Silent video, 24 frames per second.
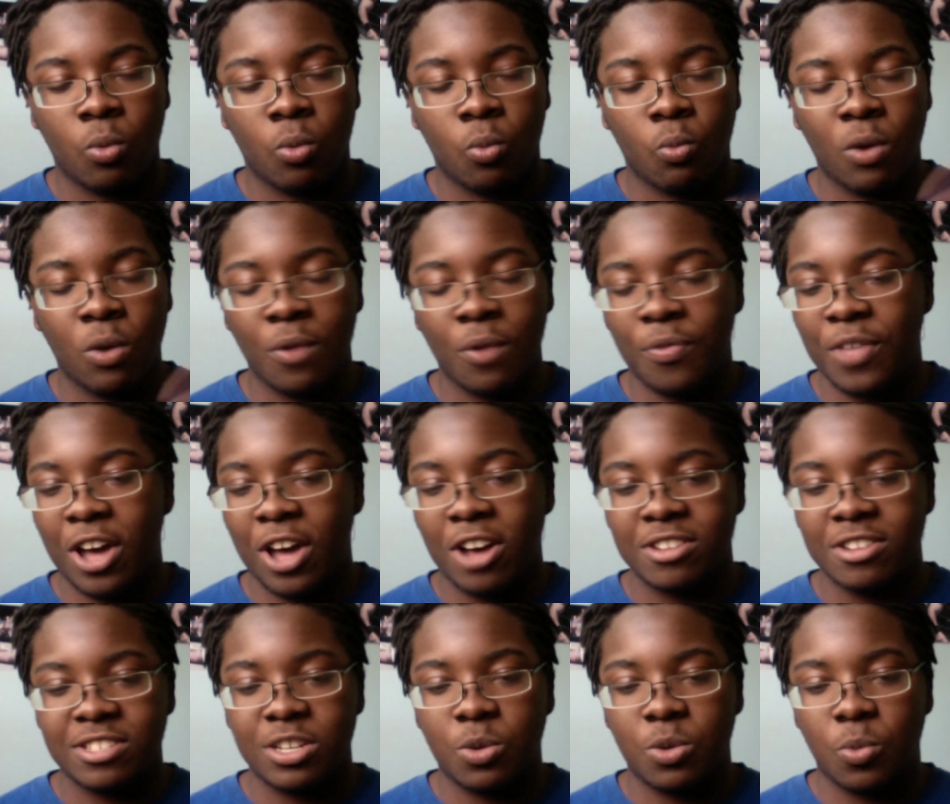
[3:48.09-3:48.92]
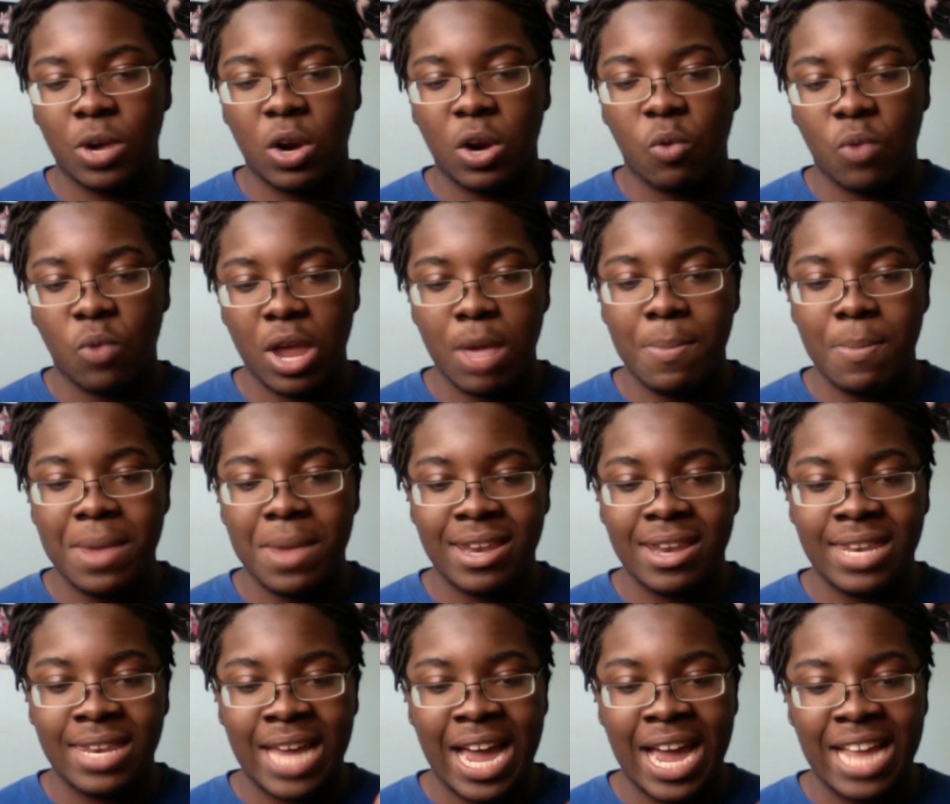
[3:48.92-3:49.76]
1001
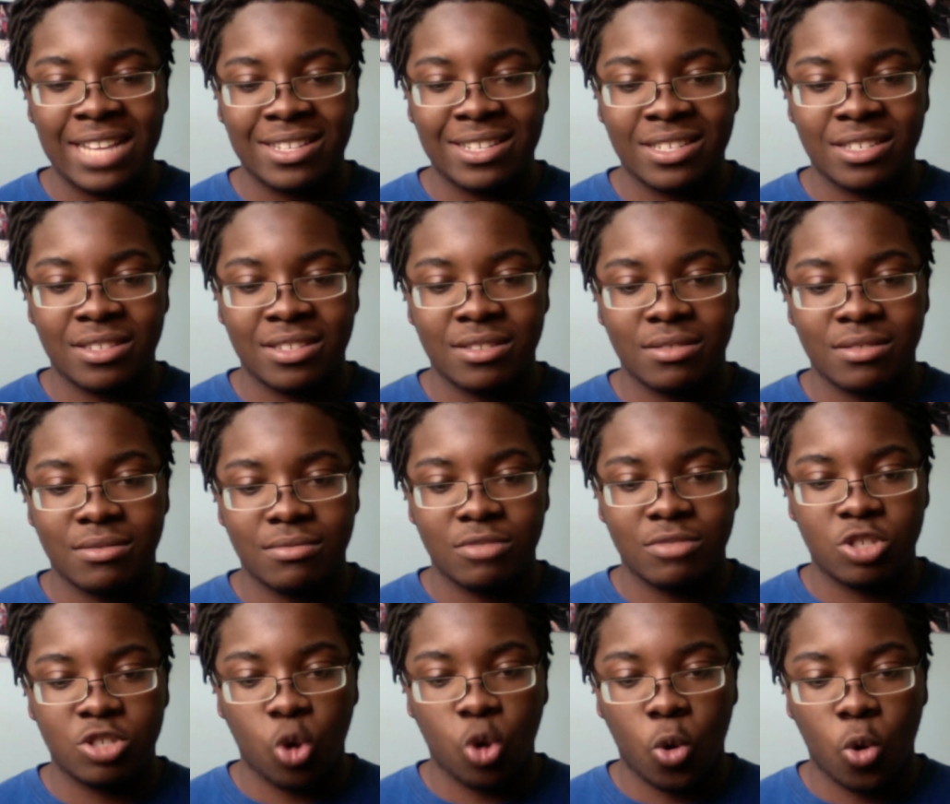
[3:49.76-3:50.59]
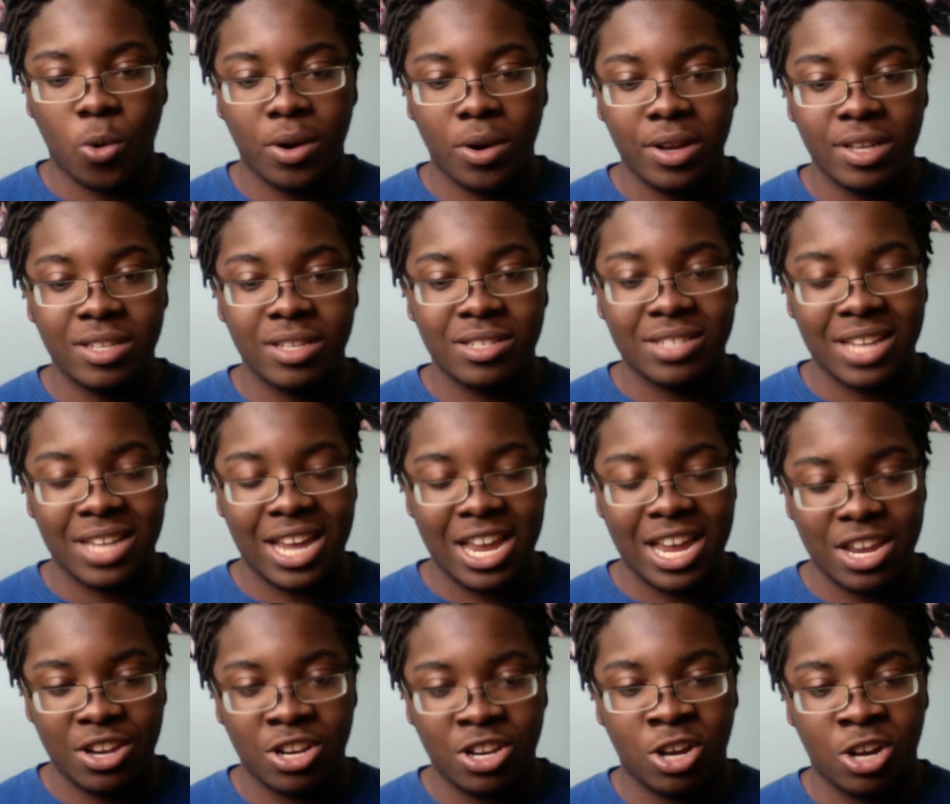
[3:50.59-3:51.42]
Arabian Nights stories,
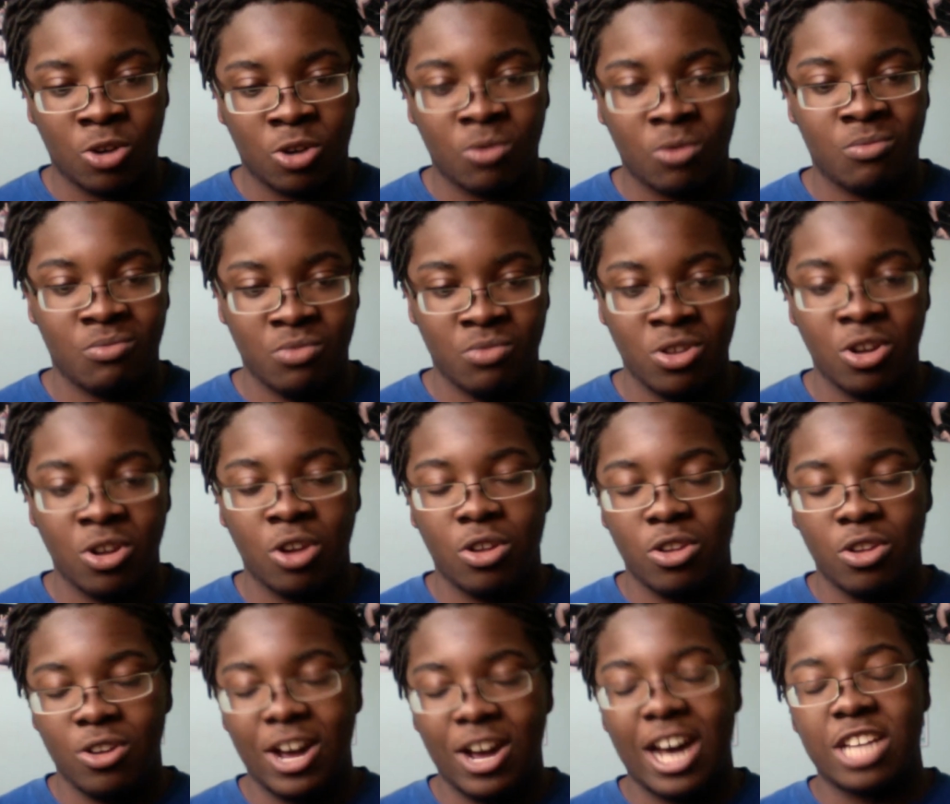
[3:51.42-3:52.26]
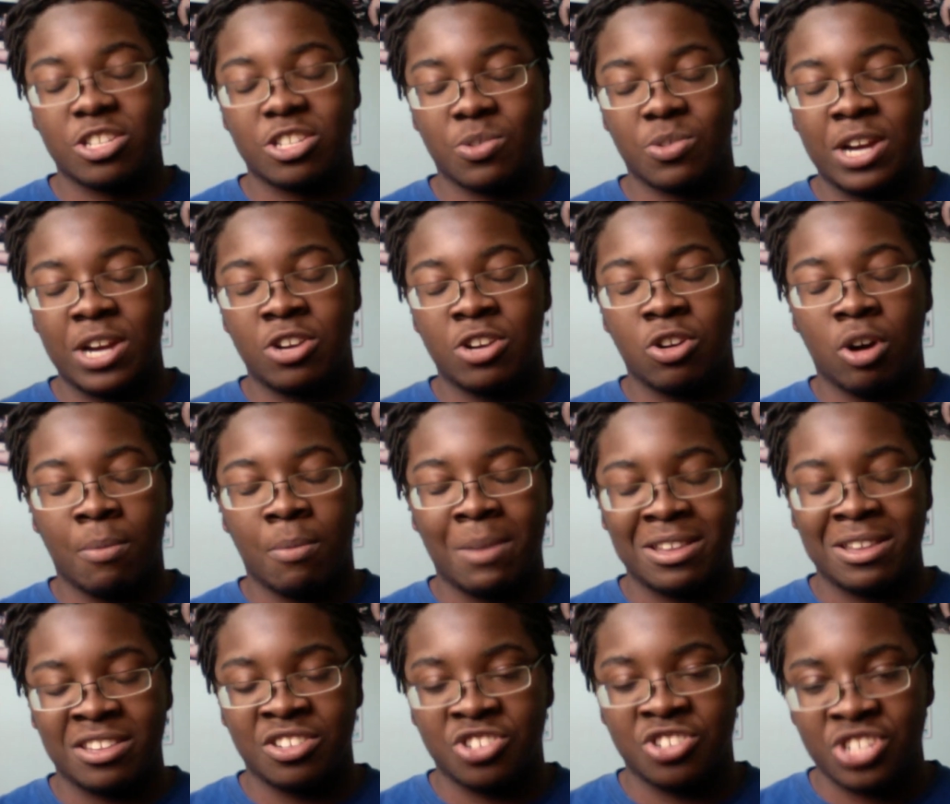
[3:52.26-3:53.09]
then, you guys already know
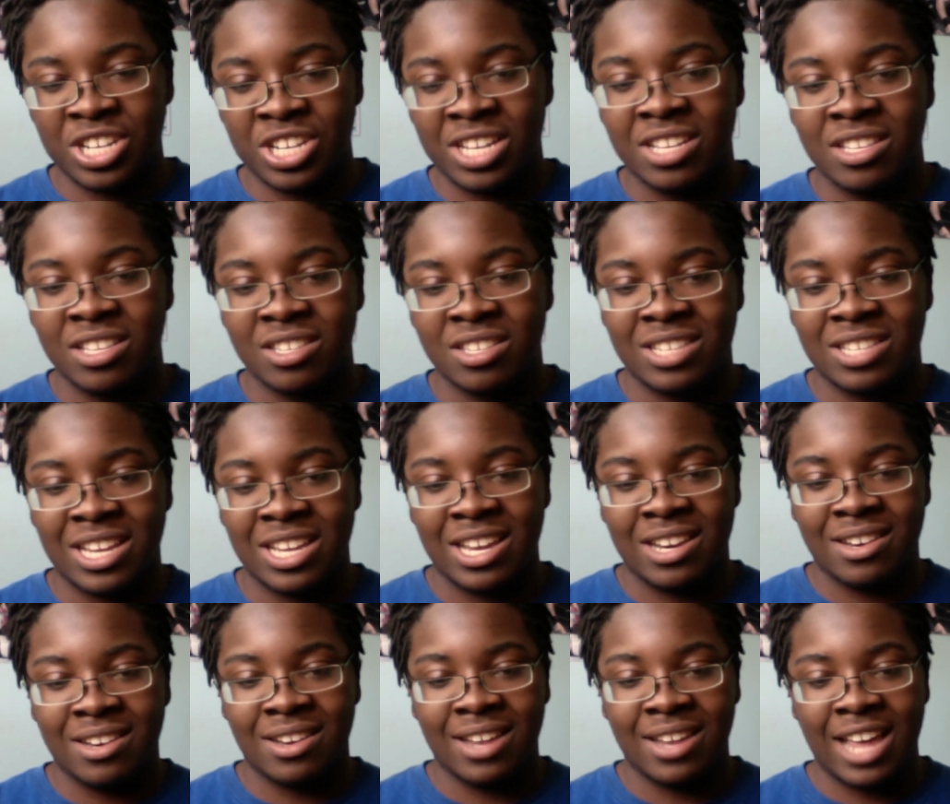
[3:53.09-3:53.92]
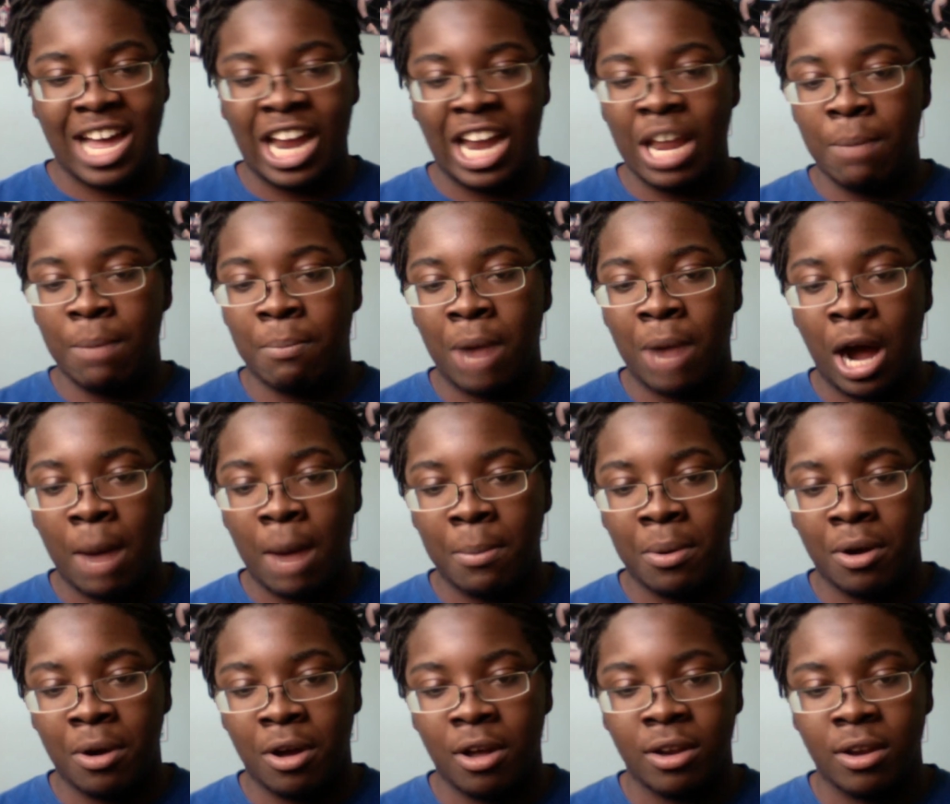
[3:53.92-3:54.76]
about the jinns and
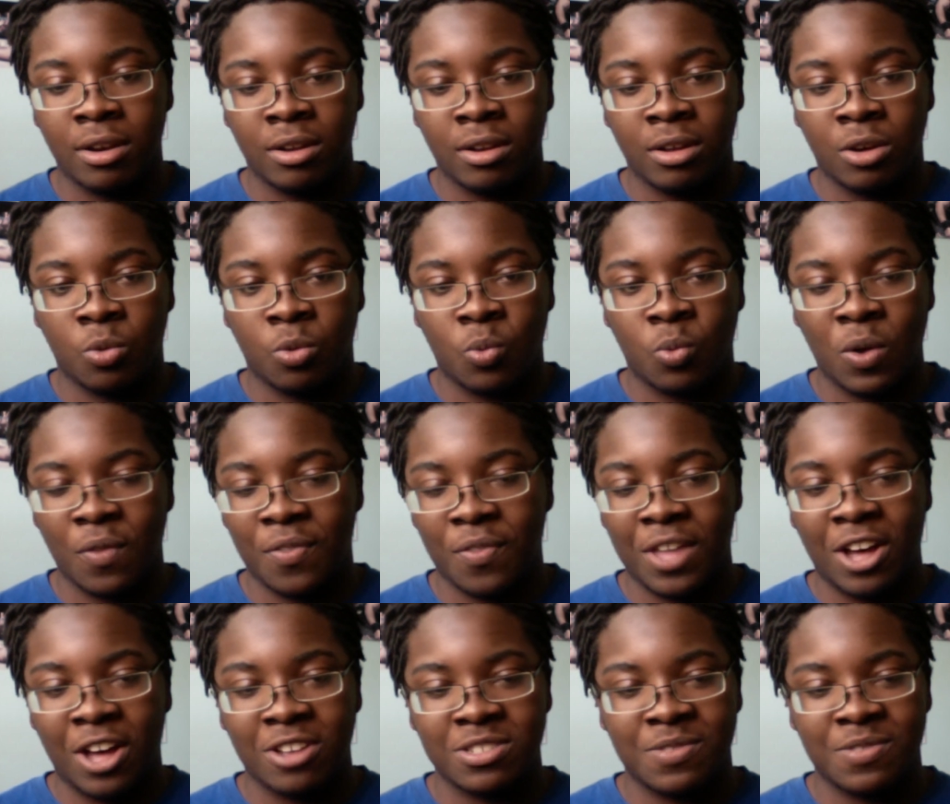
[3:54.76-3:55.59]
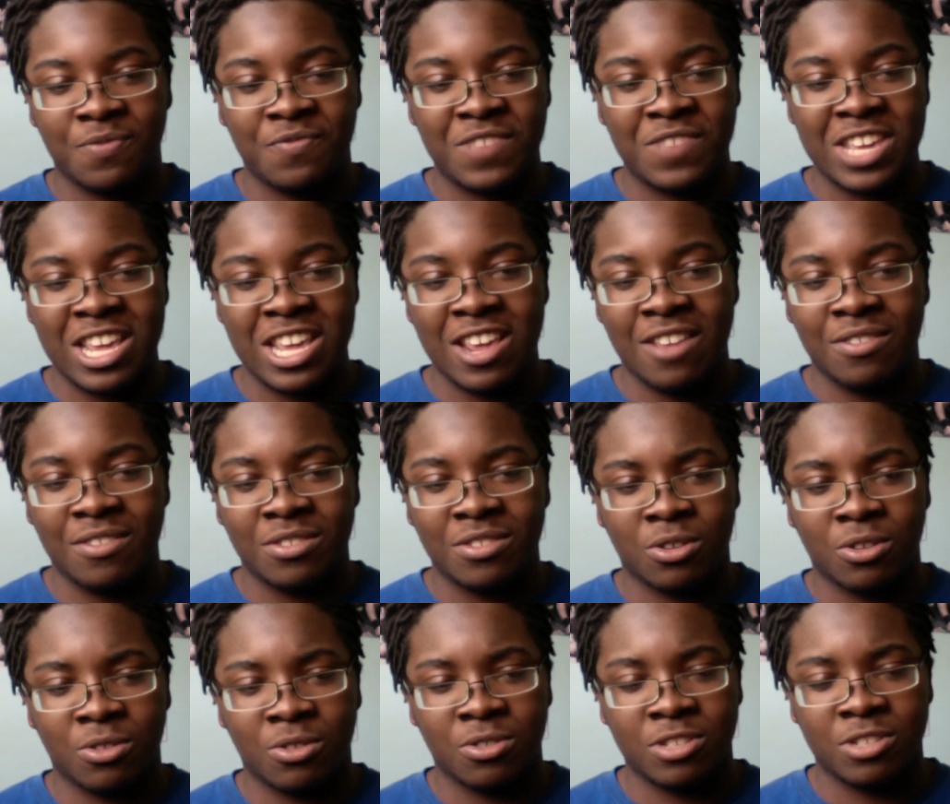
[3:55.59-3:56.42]
Alibaba and the 1000
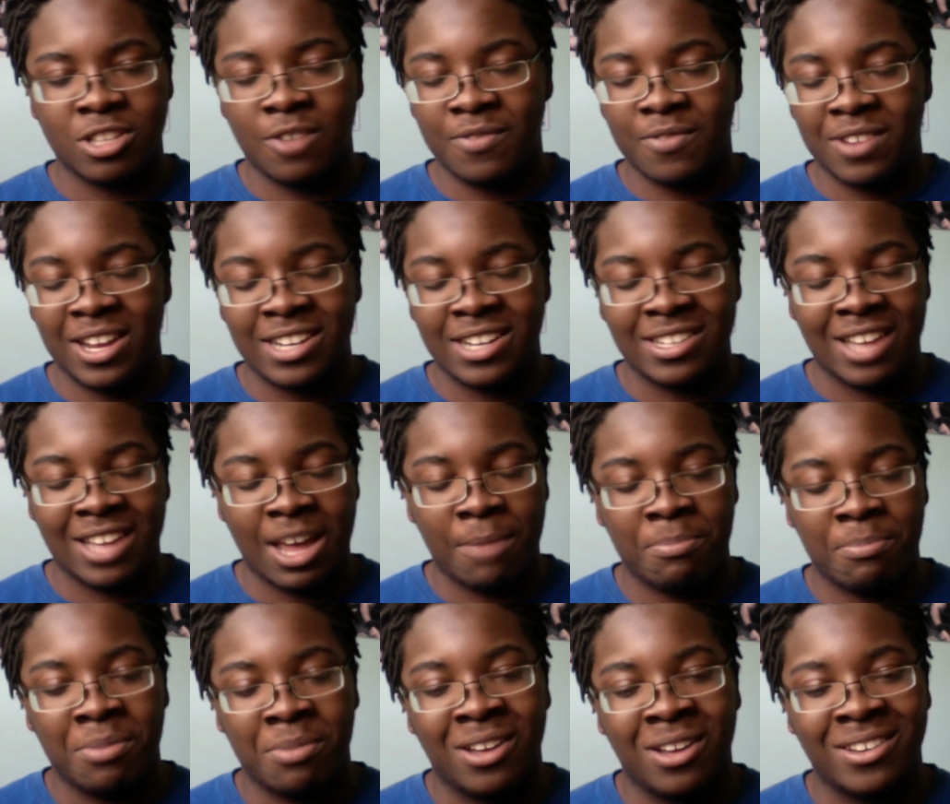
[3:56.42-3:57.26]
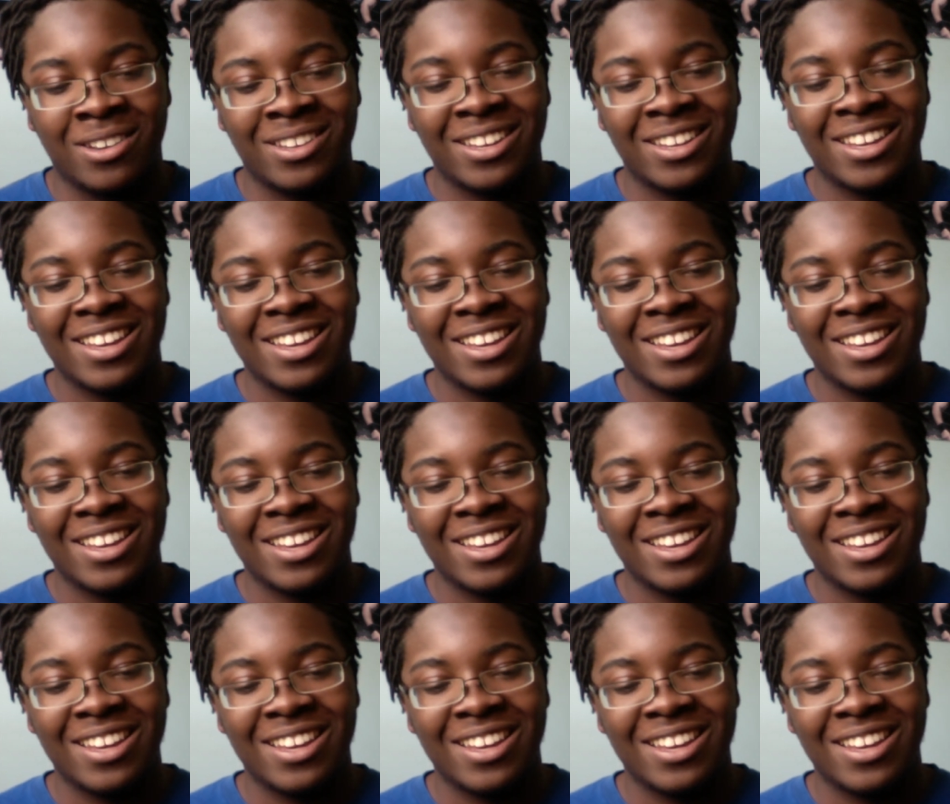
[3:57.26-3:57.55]
Thieves or something like that. But,